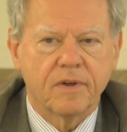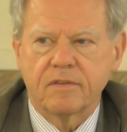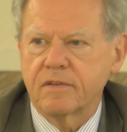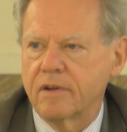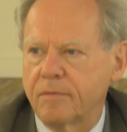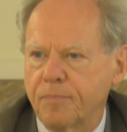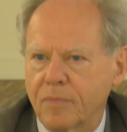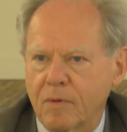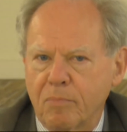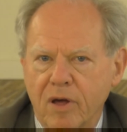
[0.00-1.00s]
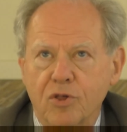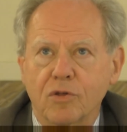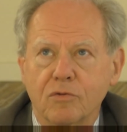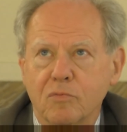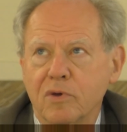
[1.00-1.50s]
It's a
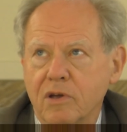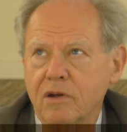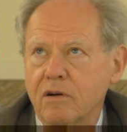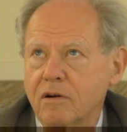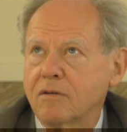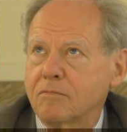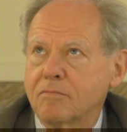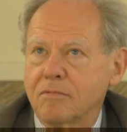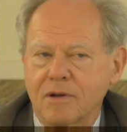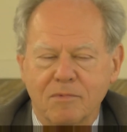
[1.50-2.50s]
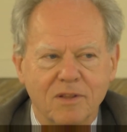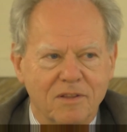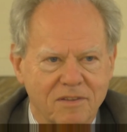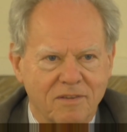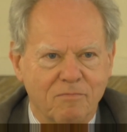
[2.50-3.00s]
pleasure to be here. I mean,
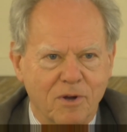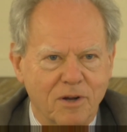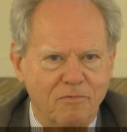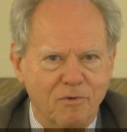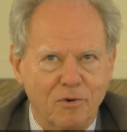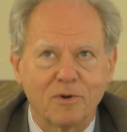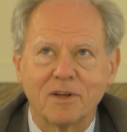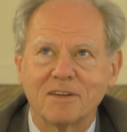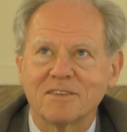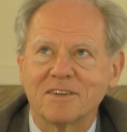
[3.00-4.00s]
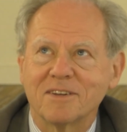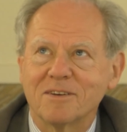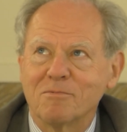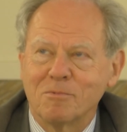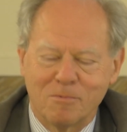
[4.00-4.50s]
it's a wonderful audience and a
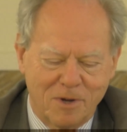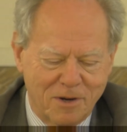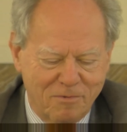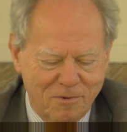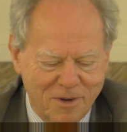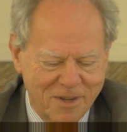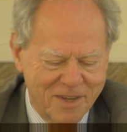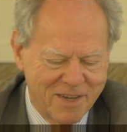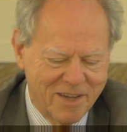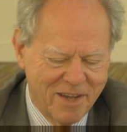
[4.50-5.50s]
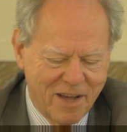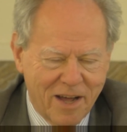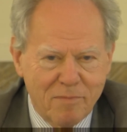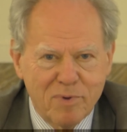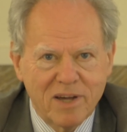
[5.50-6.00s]
wonderful
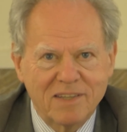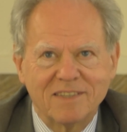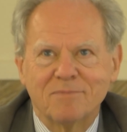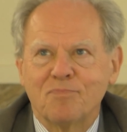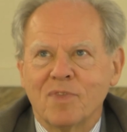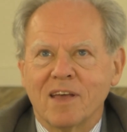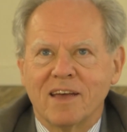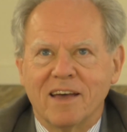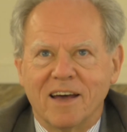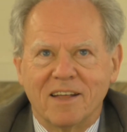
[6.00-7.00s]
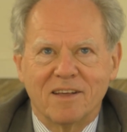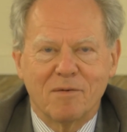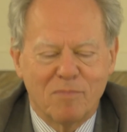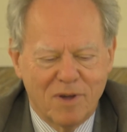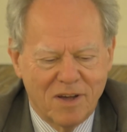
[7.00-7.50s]
ambience. And
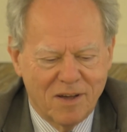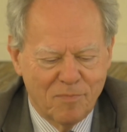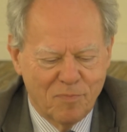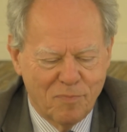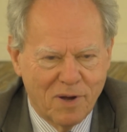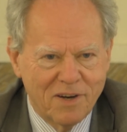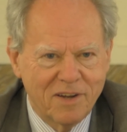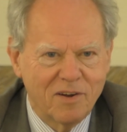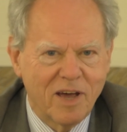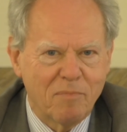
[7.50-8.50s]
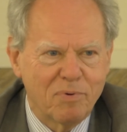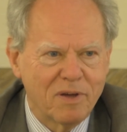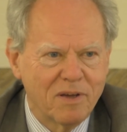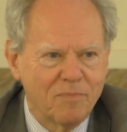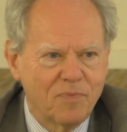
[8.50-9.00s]
I'm particularly
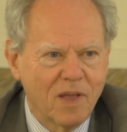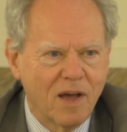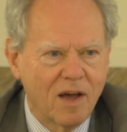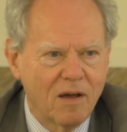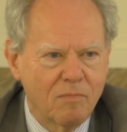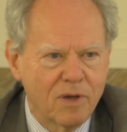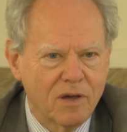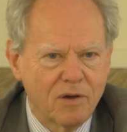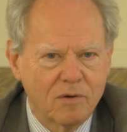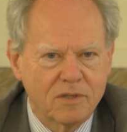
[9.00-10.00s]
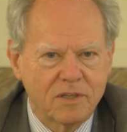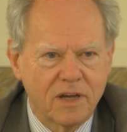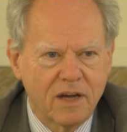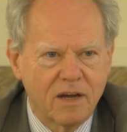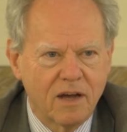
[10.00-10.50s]
happy because
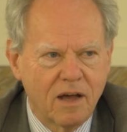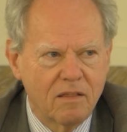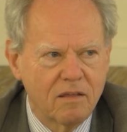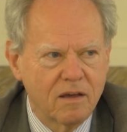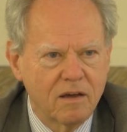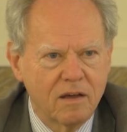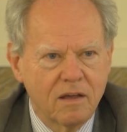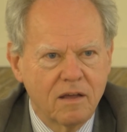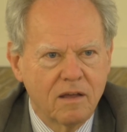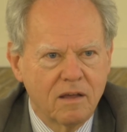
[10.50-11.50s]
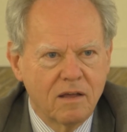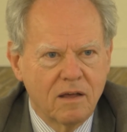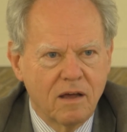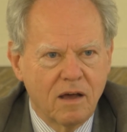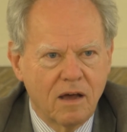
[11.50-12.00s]
I think
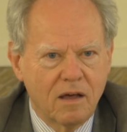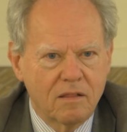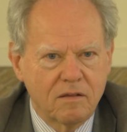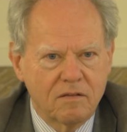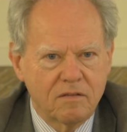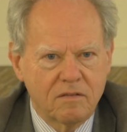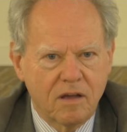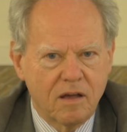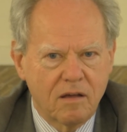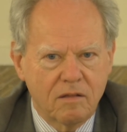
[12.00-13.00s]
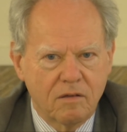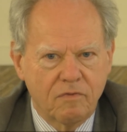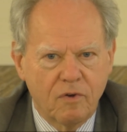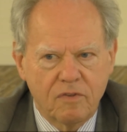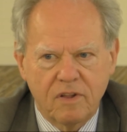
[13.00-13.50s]
this is the
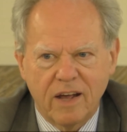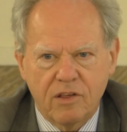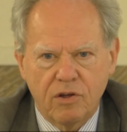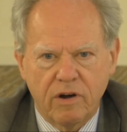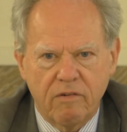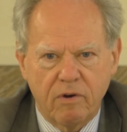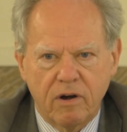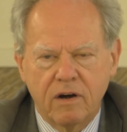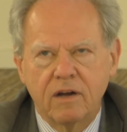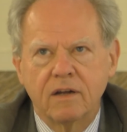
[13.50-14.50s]
first lecture ever